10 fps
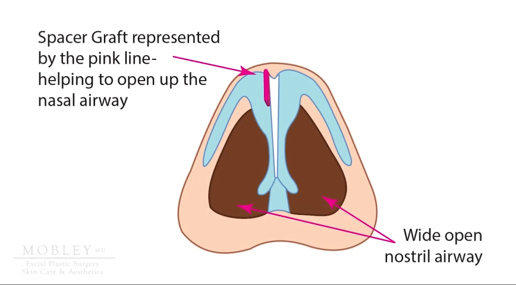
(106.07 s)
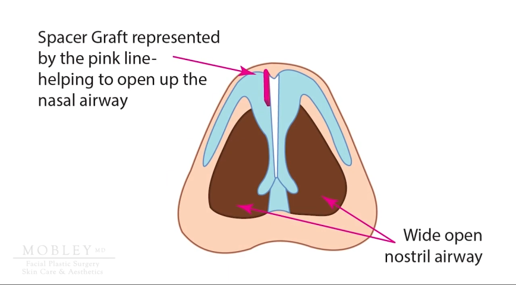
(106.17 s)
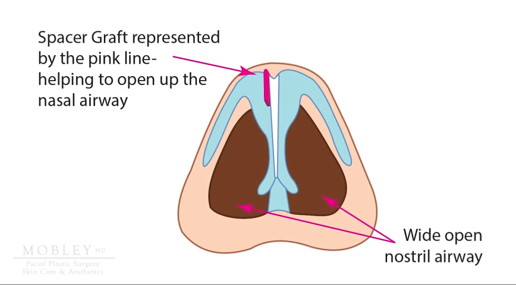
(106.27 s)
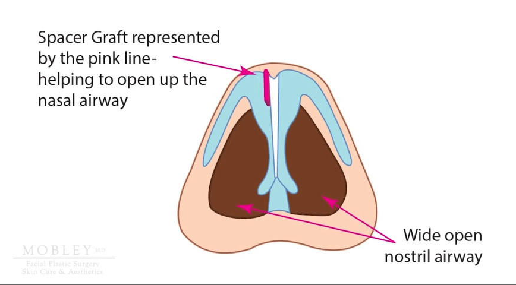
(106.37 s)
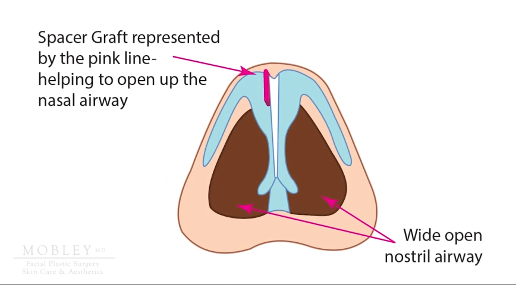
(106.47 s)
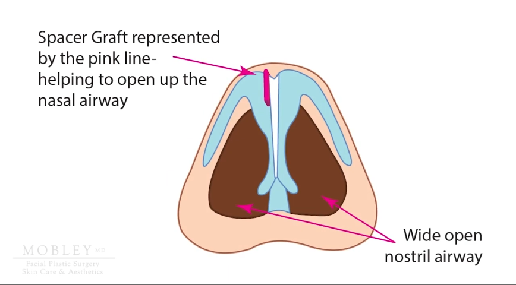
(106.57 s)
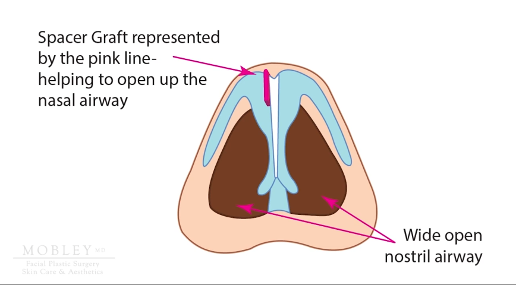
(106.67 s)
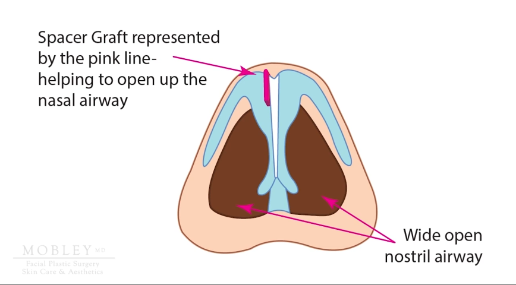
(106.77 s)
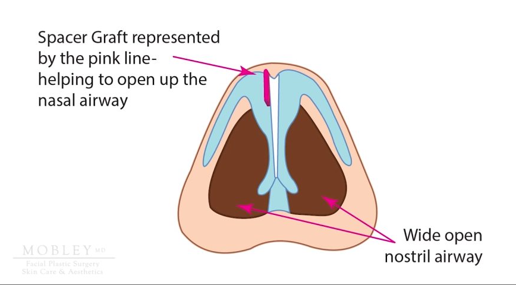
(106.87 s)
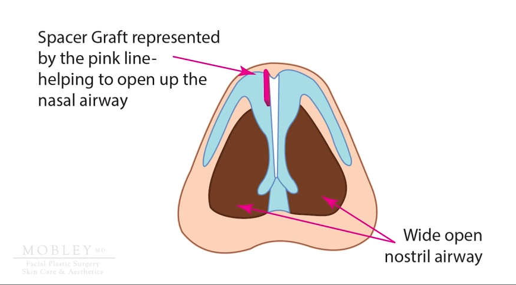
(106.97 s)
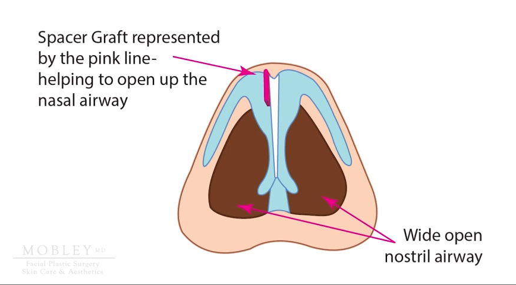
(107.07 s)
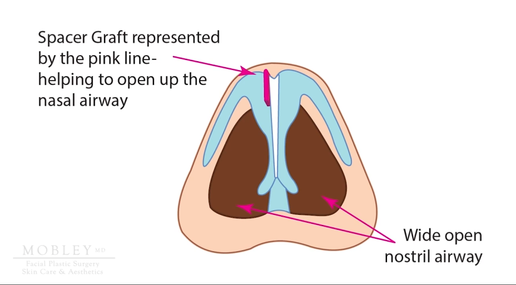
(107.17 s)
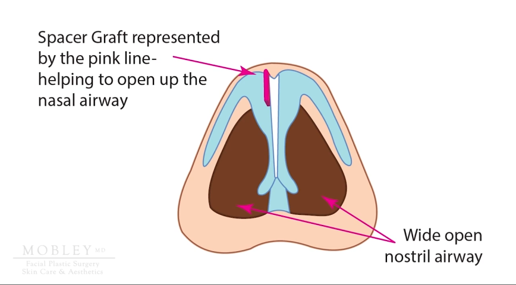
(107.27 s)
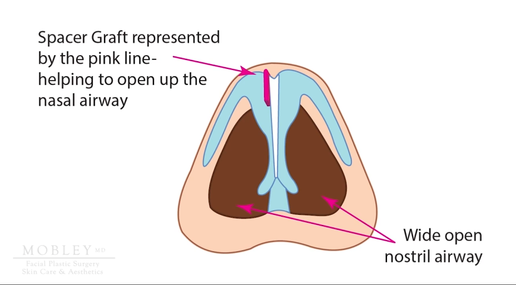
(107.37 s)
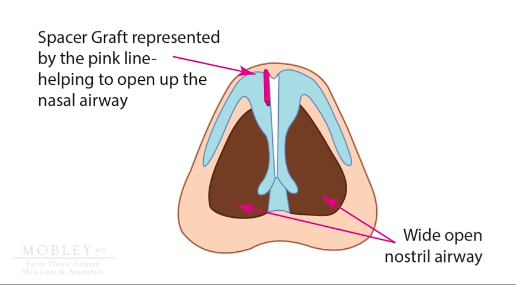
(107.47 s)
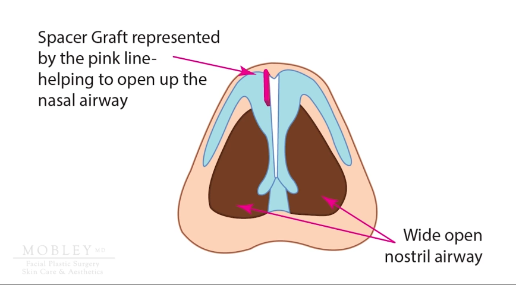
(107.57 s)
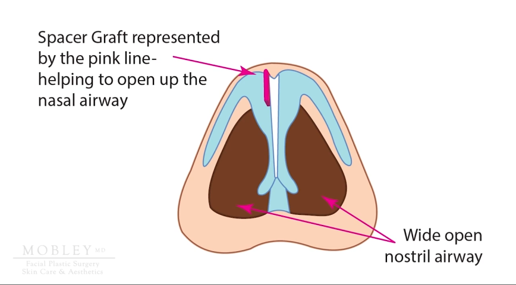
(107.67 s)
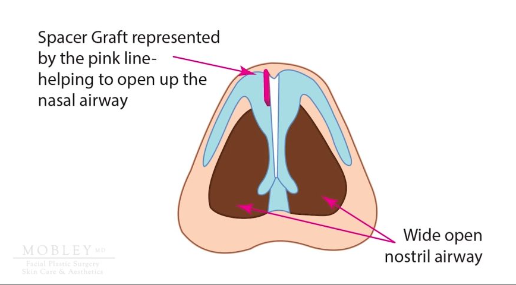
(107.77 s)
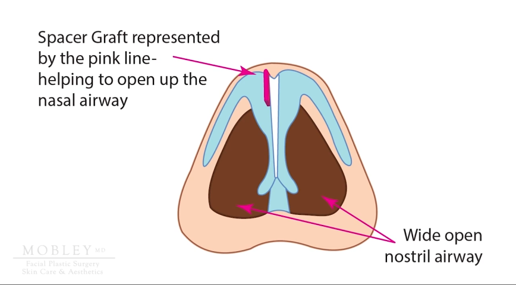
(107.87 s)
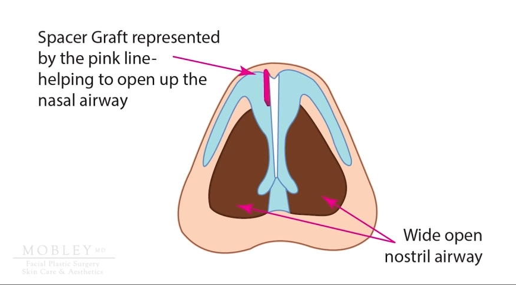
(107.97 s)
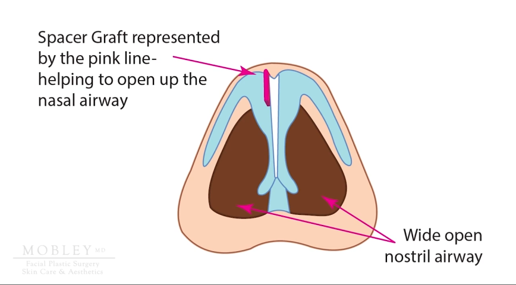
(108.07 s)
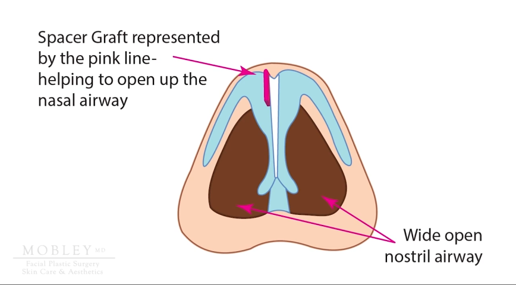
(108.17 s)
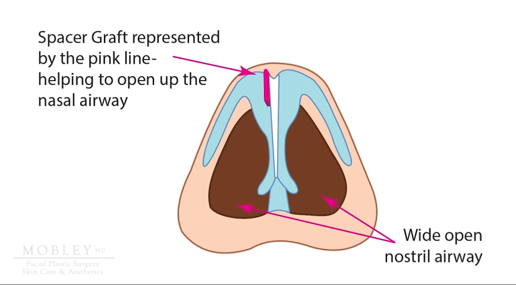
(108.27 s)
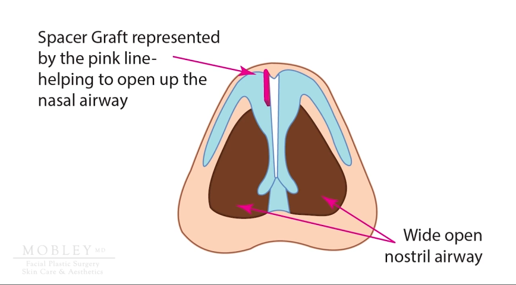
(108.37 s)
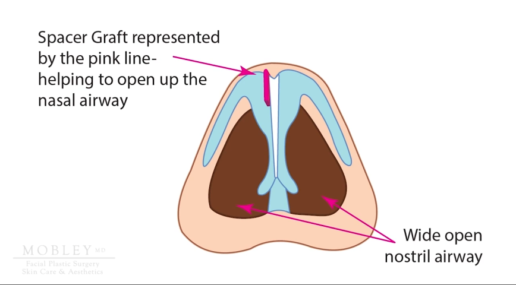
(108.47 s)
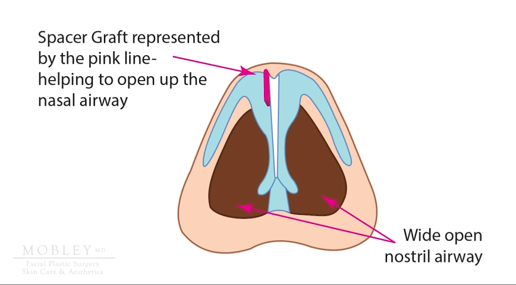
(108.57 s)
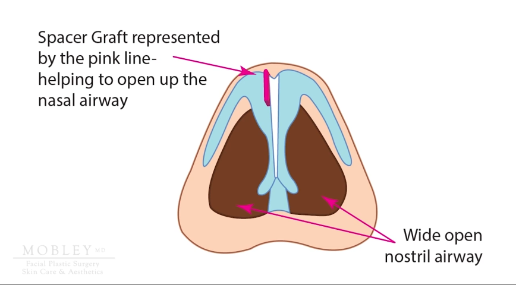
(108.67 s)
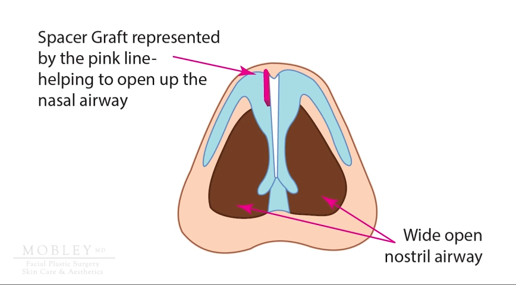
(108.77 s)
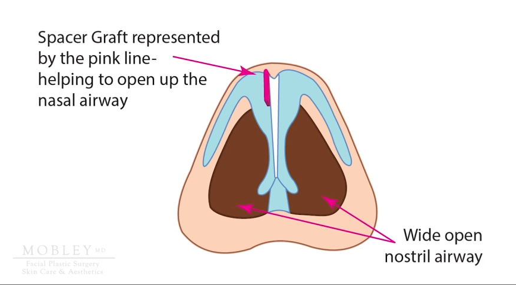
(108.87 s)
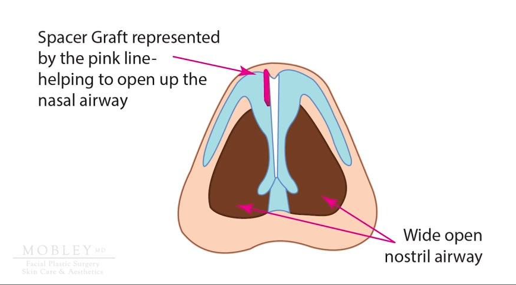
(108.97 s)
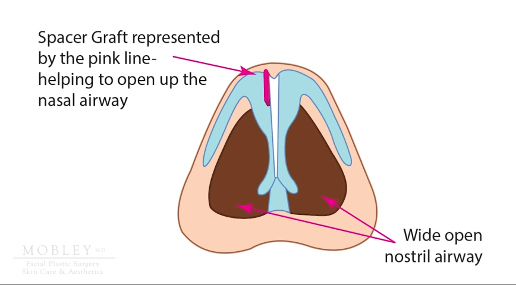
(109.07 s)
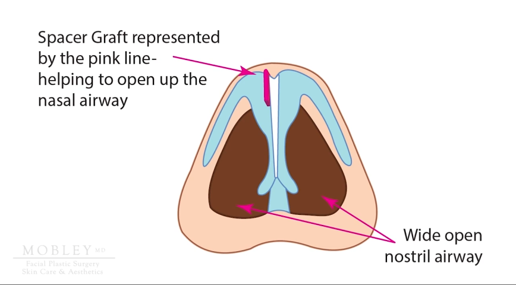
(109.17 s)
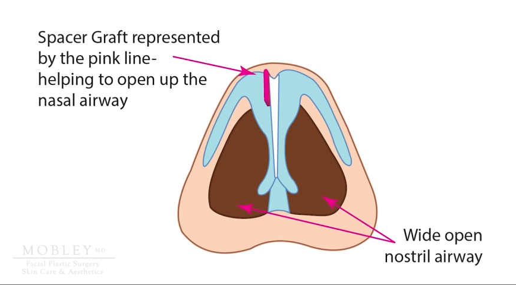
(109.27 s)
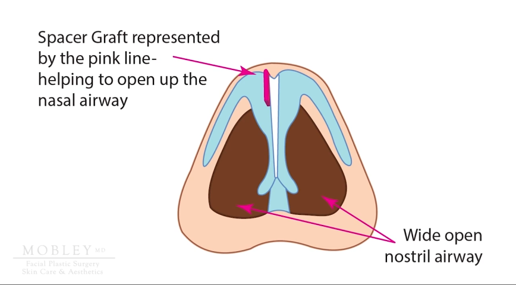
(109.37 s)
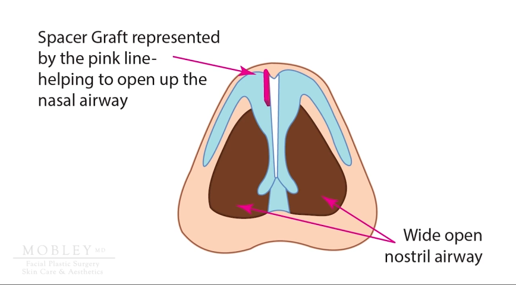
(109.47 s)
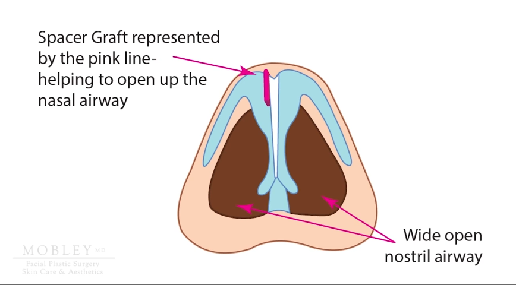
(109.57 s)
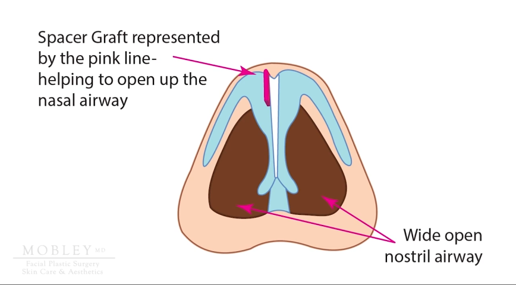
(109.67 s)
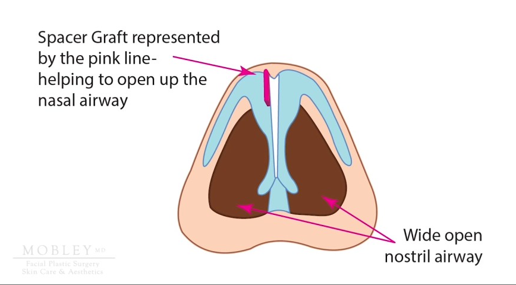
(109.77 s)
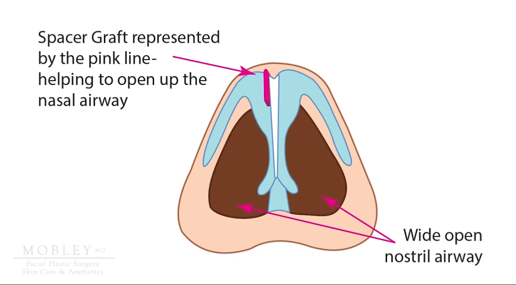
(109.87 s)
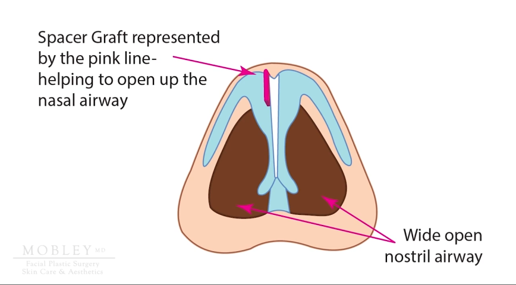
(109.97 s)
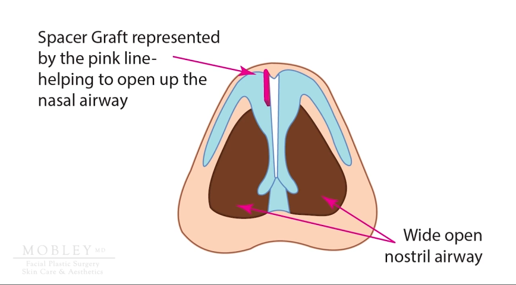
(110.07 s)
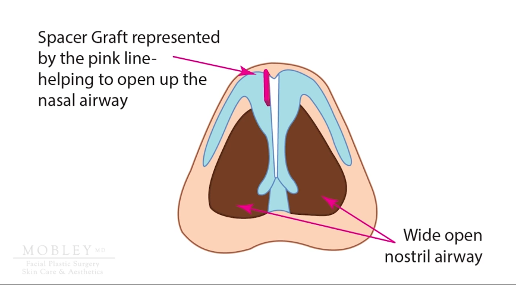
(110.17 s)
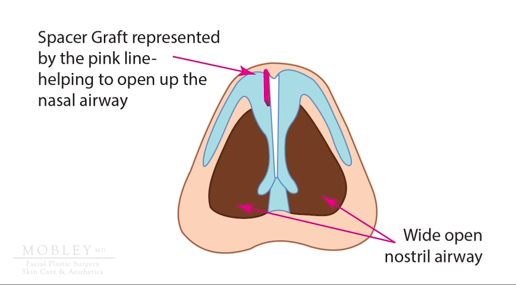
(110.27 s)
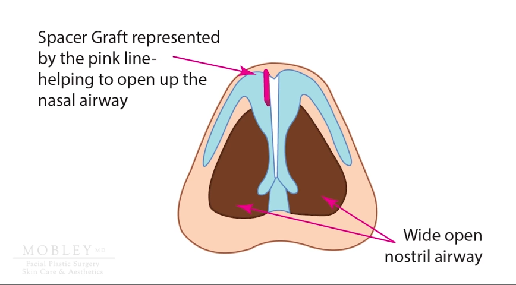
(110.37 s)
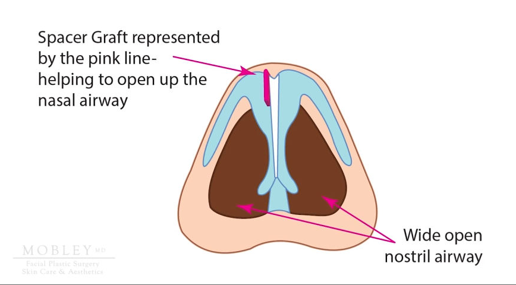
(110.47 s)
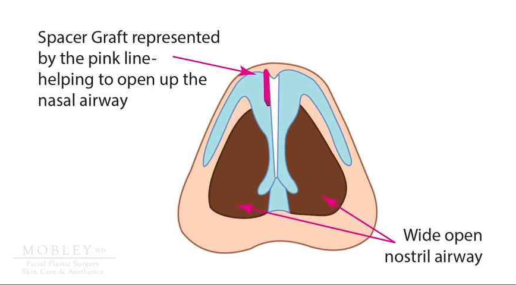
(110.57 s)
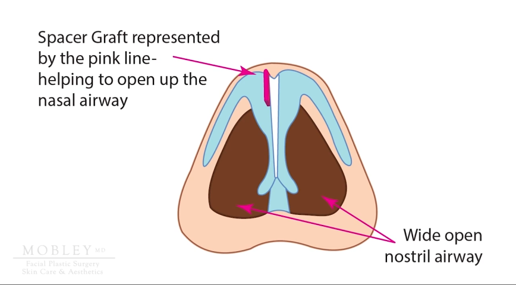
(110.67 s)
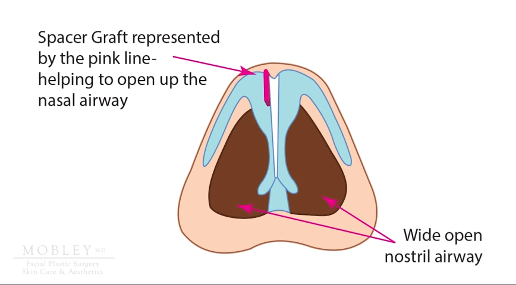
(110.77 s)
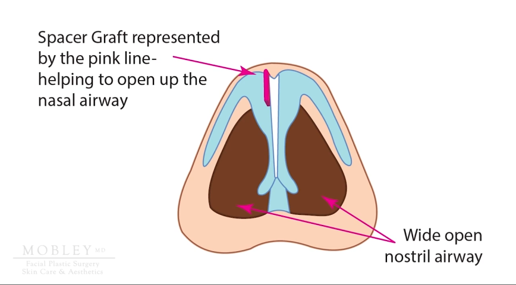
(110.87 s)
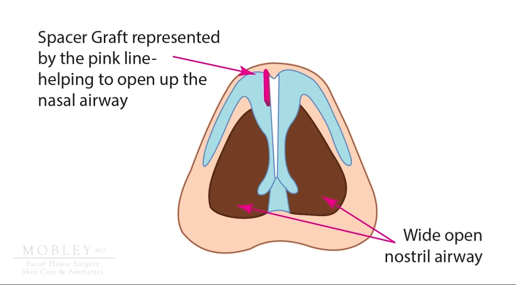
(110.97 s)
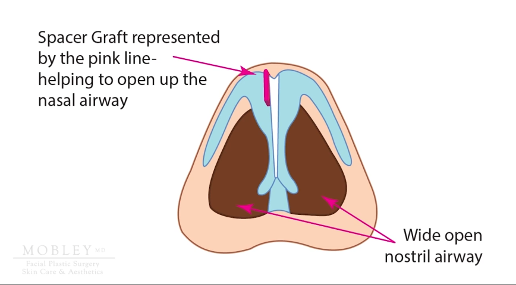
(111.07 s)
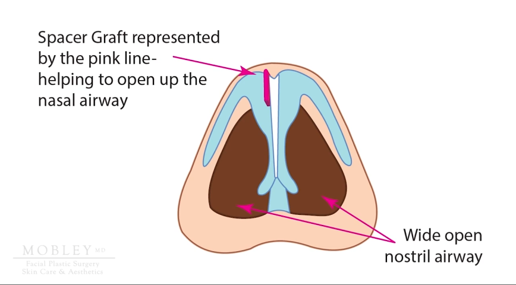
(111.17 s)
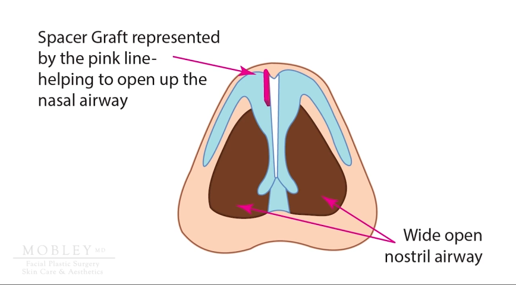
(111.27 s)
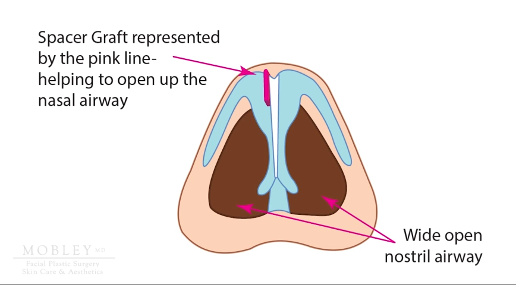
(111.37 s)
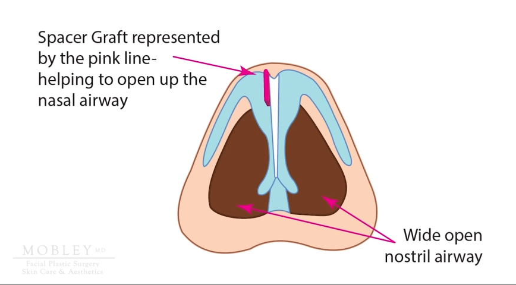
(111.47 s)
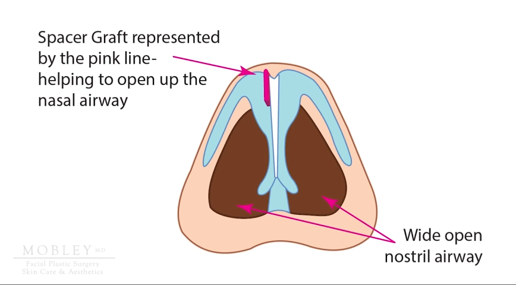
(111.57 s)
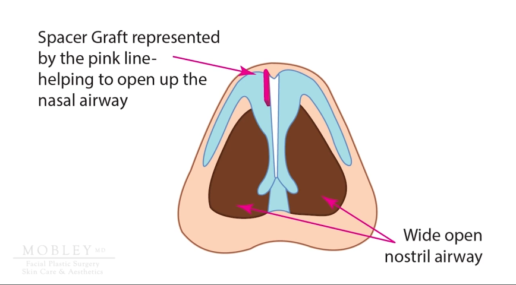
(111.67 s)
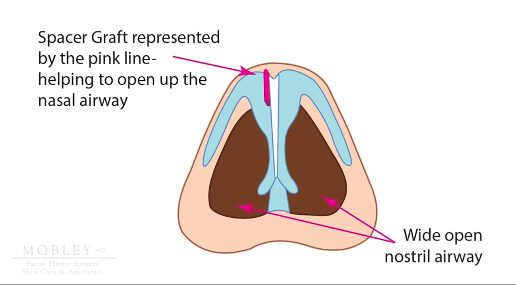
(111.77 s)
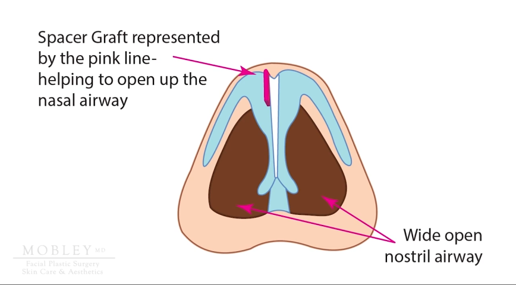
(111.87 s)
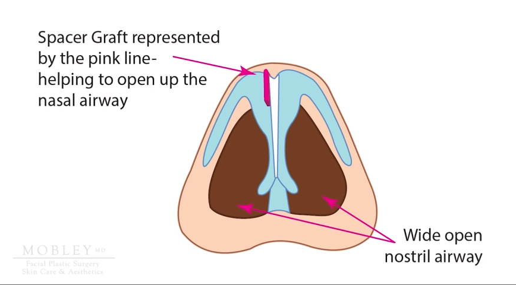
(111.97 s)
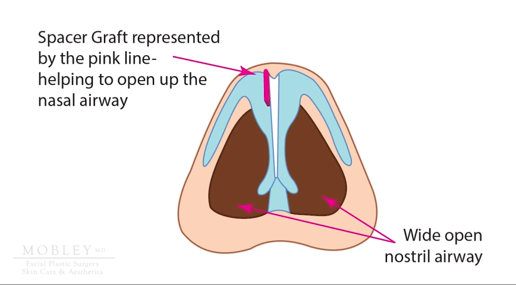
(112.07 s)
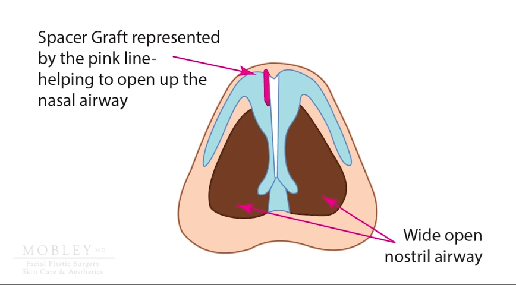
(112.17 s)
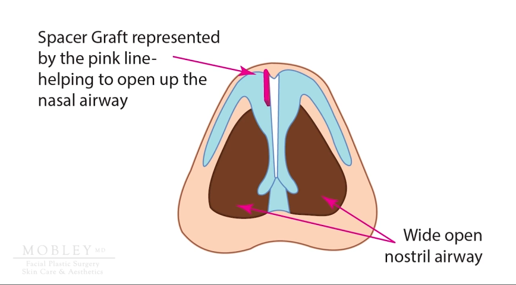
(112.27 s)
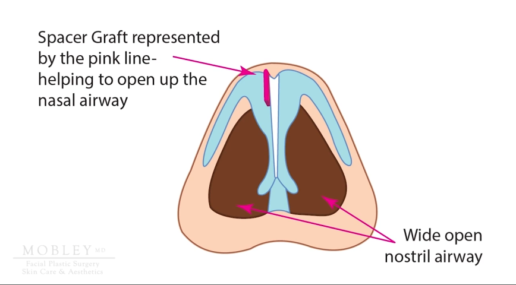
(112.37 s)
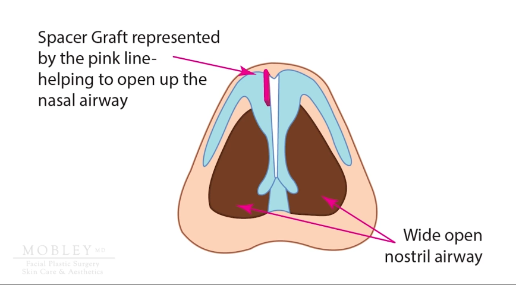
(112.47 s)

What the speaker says: (no speaker visible)